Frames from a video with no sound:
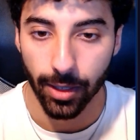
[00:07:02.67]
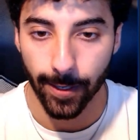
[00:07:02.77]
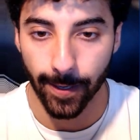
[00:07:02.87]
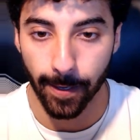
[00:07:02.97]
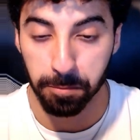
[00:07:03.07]

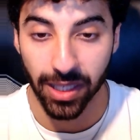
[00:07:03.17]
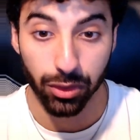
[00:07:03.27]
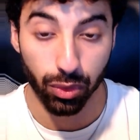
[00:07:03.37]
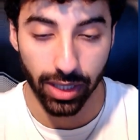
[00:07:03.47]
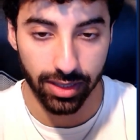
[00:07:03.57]
than
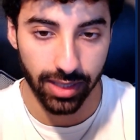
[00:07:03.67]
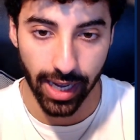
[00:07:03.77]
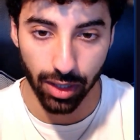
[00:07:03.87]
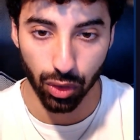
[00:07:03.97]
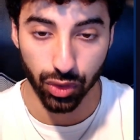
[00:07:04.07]
to test
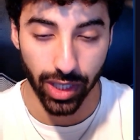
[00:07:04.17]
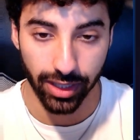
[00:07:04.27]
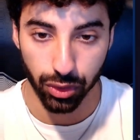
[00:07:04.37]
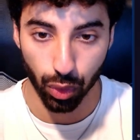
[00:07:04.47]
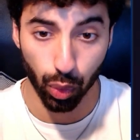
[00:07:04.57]
angles
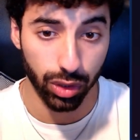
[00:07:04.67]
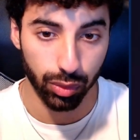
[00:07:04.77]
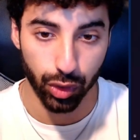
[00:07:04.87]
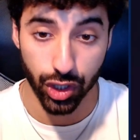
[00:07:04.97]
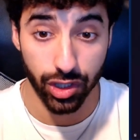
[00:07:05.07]
and your
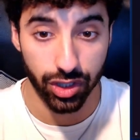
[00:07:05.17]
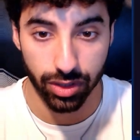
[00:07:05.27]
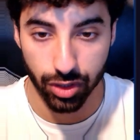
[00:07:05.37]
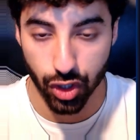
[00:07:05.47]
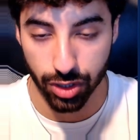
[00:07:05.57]
audience, which
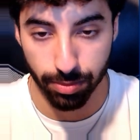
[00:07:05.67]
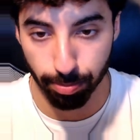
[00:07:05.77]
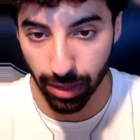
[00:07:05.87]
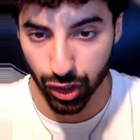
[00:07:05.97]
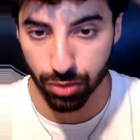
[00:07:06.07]
is just
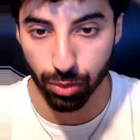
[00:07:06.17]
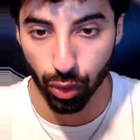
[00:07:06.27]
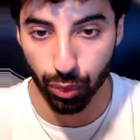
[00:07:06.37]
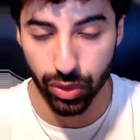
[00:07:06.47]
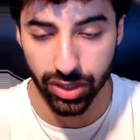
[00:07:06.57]
much
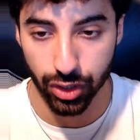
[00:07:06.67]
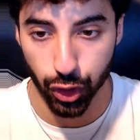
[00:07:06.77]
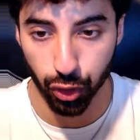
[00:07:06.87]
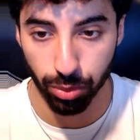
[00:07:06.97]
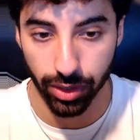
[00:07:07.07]
more
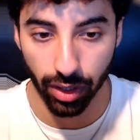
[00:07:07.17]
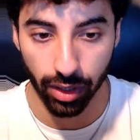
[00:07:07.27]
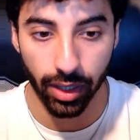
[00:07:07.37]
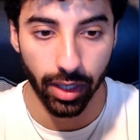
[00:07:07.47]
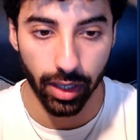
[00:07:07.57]
research to be
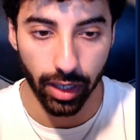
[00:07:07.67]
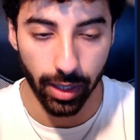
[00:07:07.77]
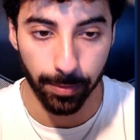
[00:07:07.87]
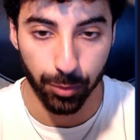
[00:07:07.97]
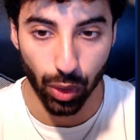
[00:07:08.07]
done
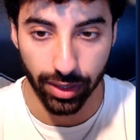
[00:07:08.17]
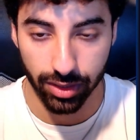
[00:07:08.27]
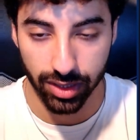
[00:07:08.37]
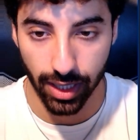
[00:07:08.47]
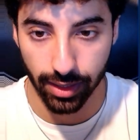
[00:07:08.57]
to
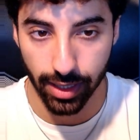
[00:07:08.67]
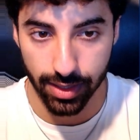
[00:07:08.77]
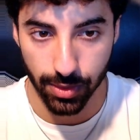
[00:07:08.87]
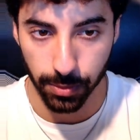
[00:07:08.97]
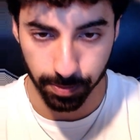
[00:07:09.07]
understand
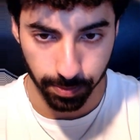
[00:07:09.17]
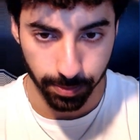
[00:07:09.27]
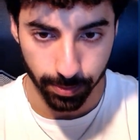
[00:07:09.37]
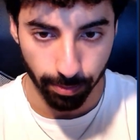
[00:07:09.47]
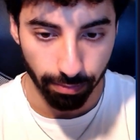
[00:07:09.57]
that. So
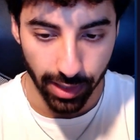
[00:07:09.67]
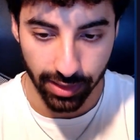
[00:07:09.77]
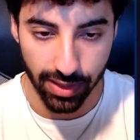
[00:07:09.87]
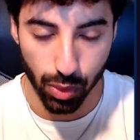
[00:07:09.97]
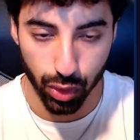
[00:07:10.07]

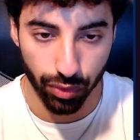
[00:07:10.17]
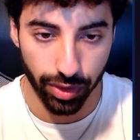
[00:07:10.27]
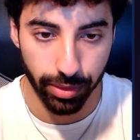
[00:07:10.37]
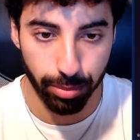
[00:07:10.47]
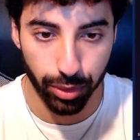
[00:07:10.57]
that's also
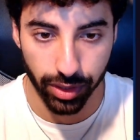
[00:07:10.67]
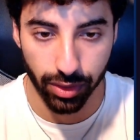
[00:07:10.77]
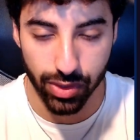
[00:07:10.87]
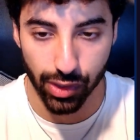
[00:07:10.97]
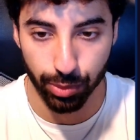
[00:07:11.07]
very important
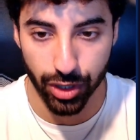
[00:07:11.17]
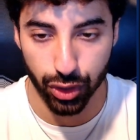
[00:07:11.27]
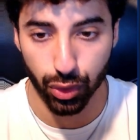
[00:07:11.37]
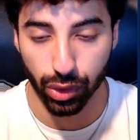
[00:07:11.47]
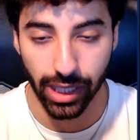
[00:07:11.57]
on sales
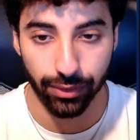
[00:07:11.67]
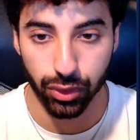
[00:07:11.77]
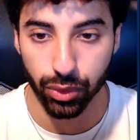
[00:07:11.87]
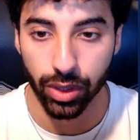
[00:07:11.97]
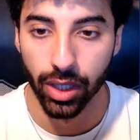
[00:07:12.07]
pages. You don't have
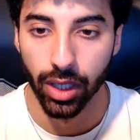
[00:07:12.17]
to